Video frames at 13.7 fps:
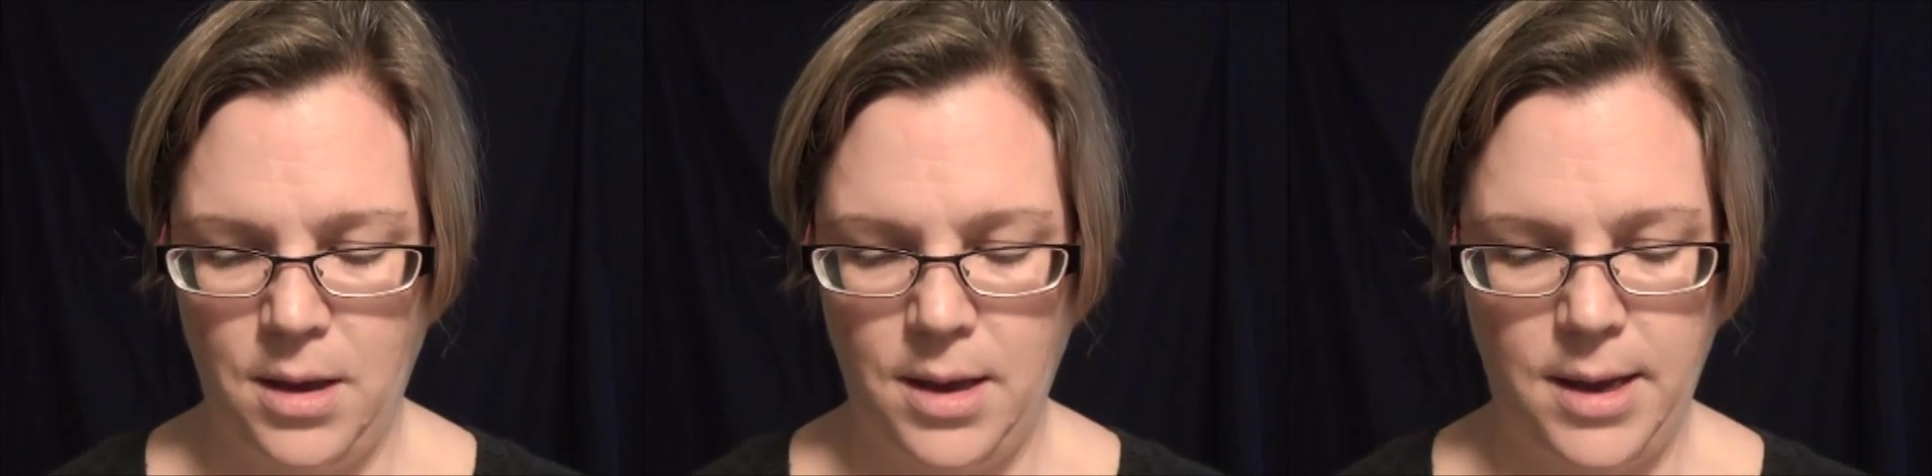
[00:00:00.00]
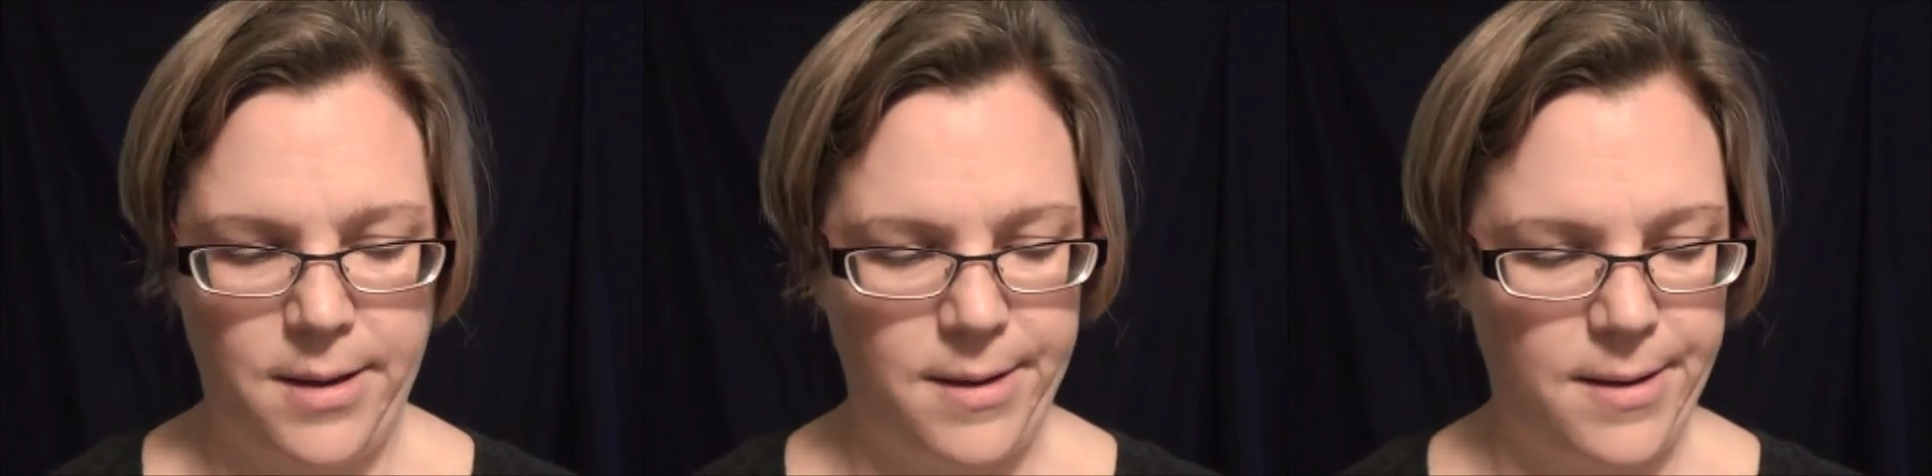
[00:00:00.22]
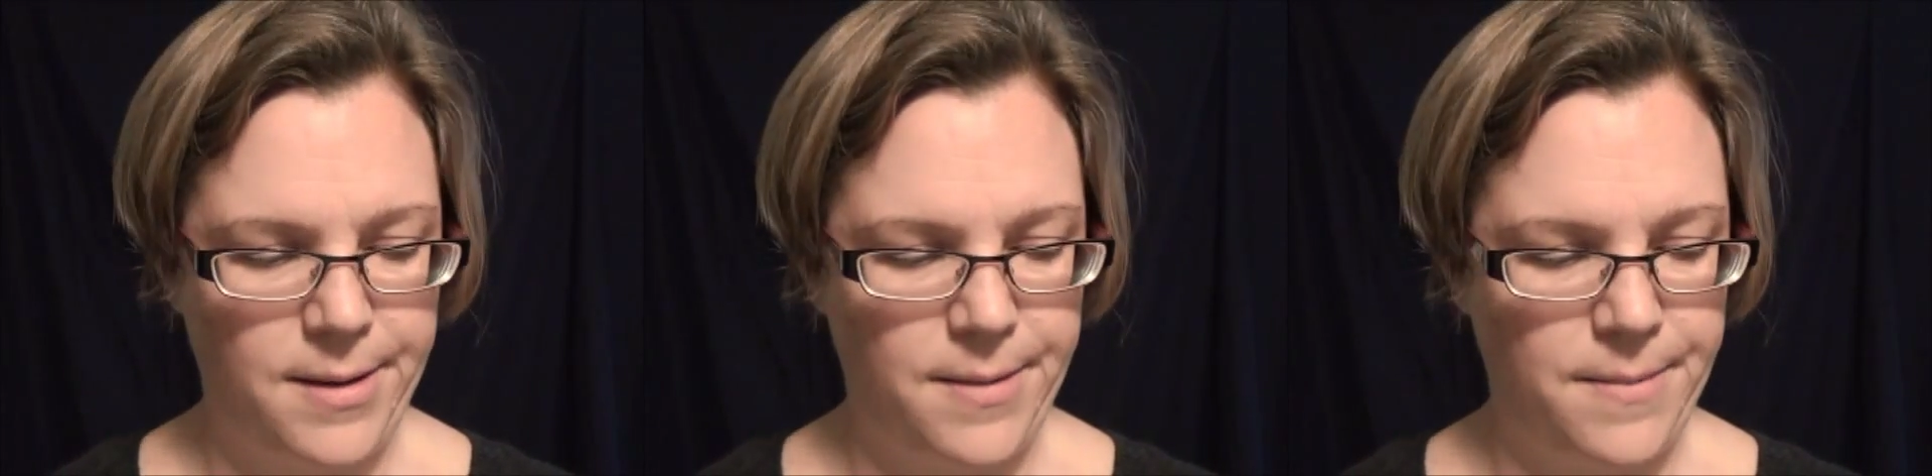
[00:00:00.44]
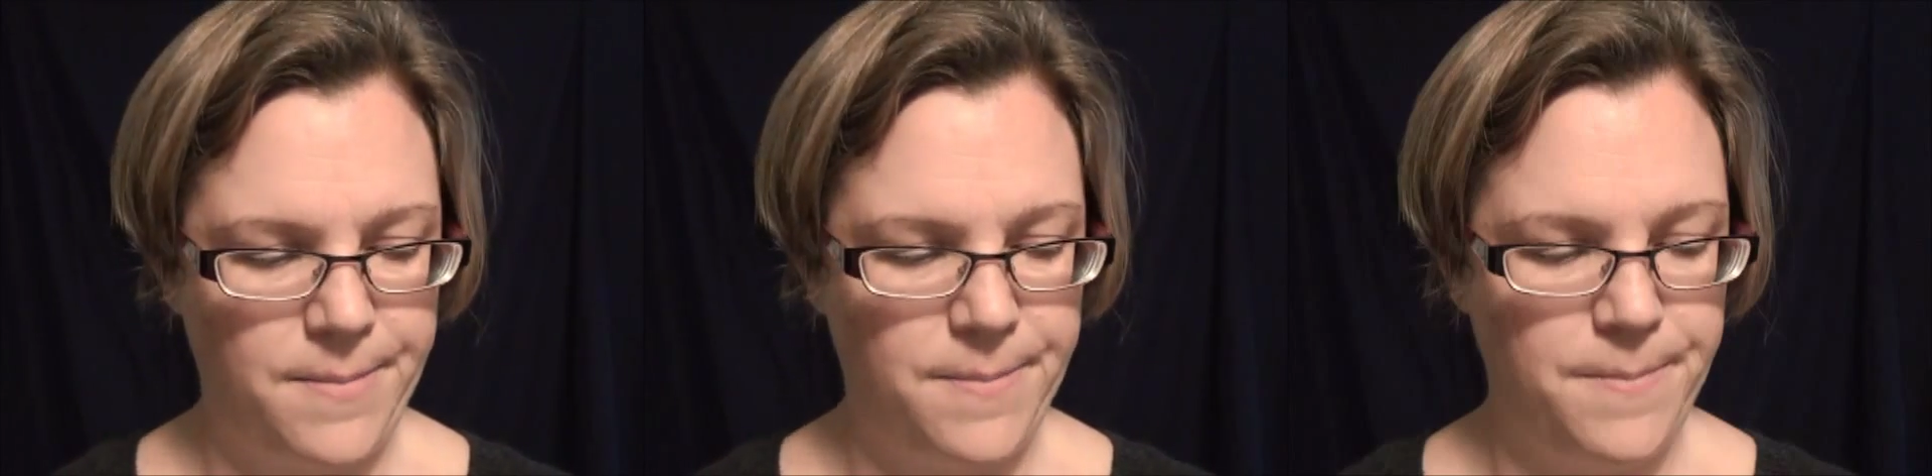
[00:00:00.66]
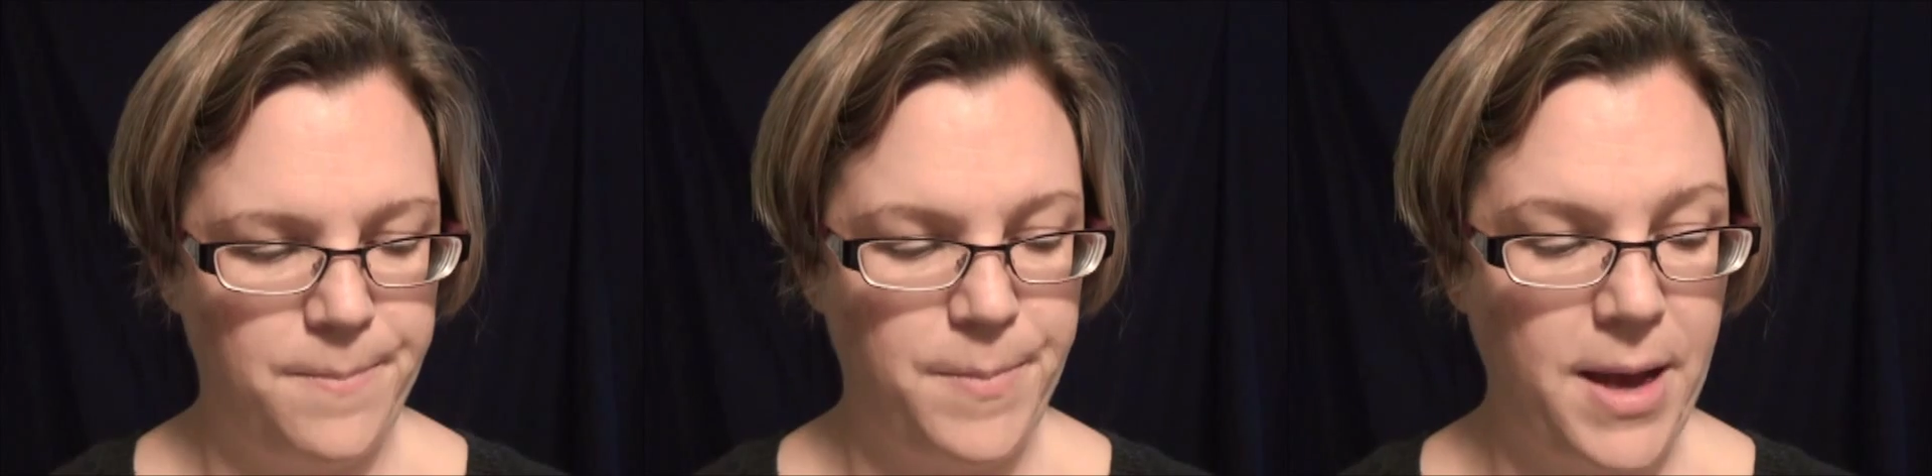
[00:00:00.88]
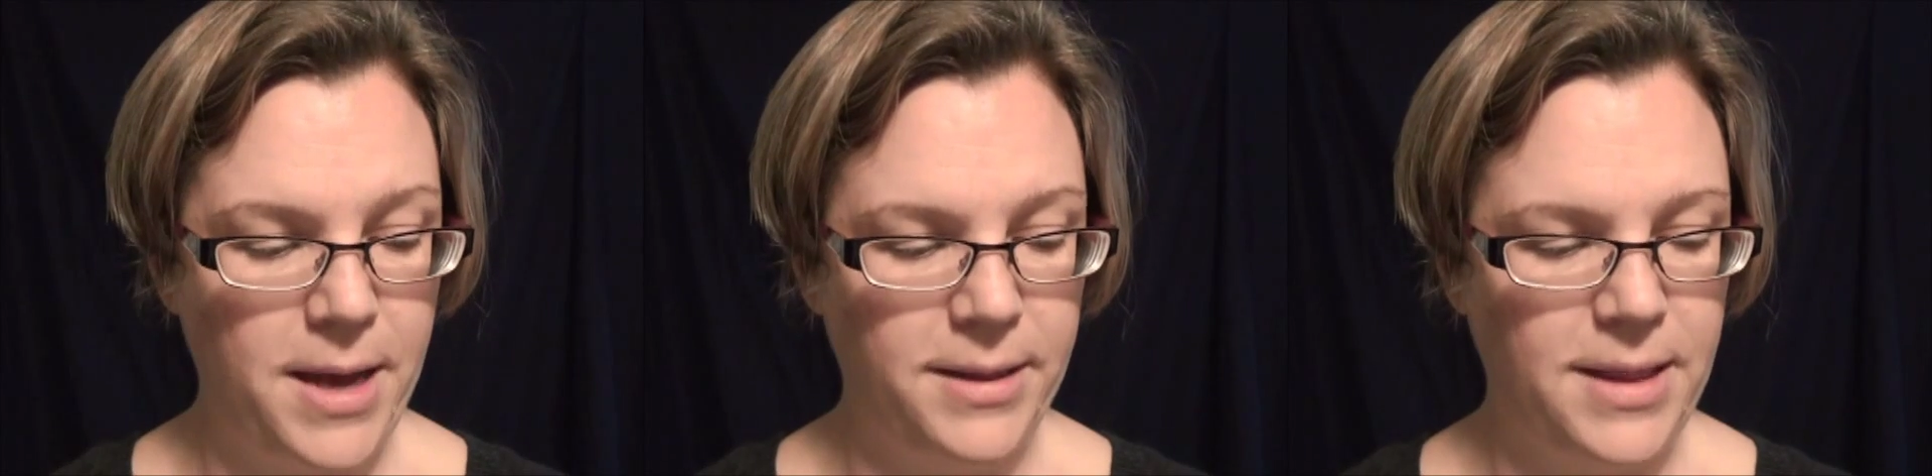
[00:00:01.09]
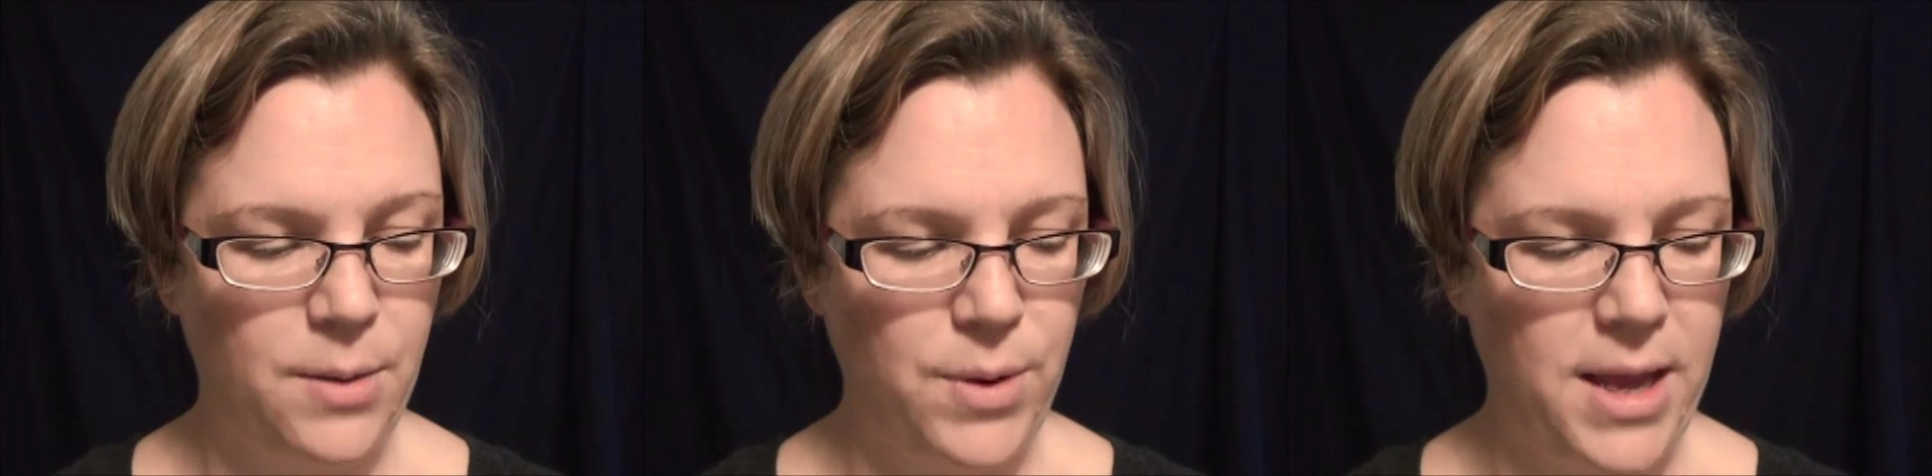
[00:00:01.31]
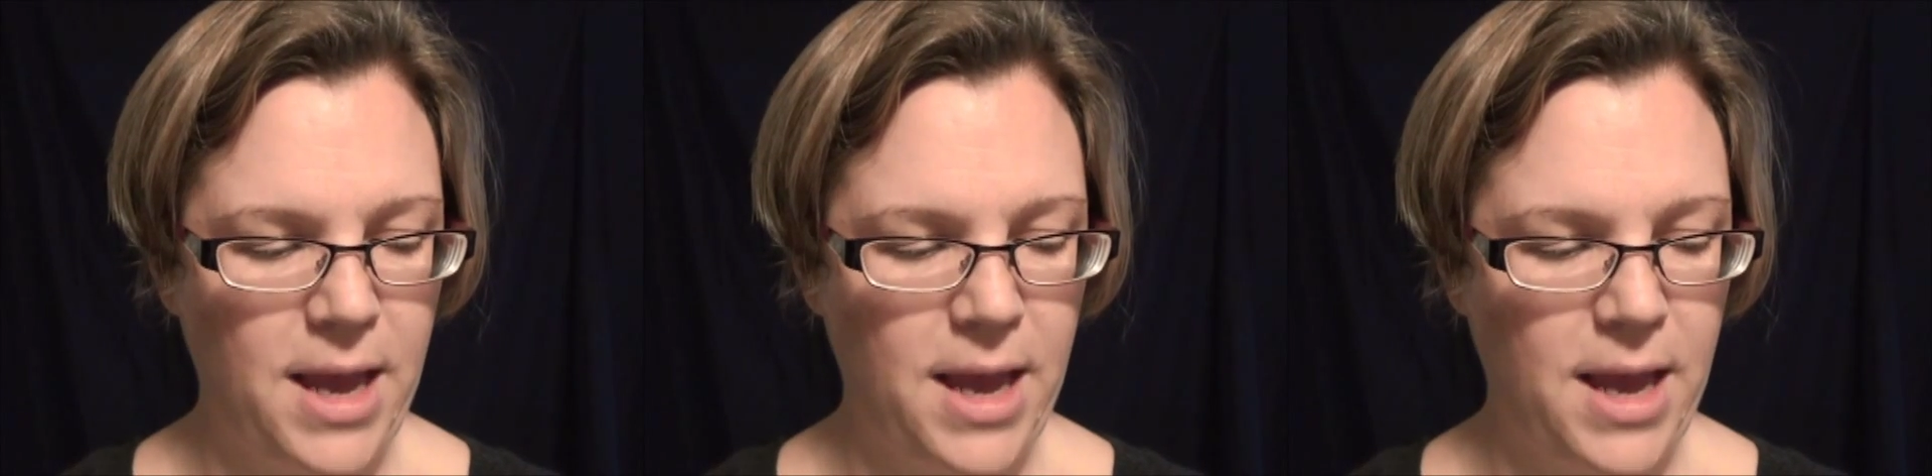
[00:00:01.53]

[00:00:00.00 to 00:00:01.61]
But then we